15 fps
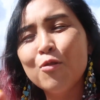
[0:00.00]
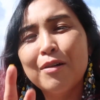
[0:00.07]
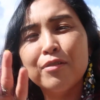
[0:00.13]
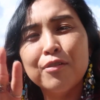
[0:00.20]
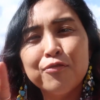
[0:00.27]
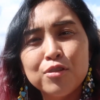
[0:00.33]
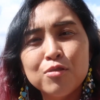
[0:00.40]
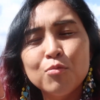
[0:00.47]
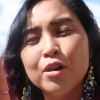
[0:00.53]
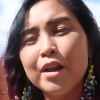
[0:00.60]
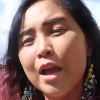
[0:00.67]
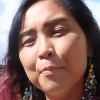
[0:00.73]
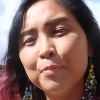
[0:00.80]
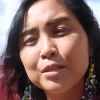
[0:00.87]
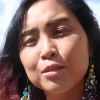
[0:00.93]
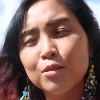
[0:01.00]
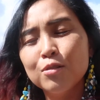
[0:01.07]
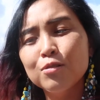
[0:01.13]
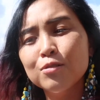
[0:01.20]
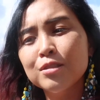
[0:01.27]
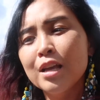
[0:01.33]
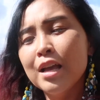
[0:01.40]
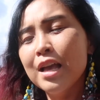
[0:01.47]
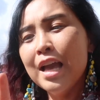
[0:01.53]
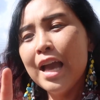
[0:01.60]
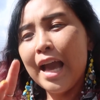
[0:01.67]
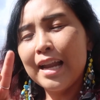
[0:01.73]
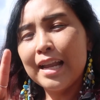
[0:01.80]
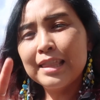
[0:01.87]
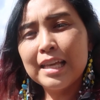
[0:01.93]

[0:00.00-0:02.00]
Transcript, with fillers: We have a few more episodes, and I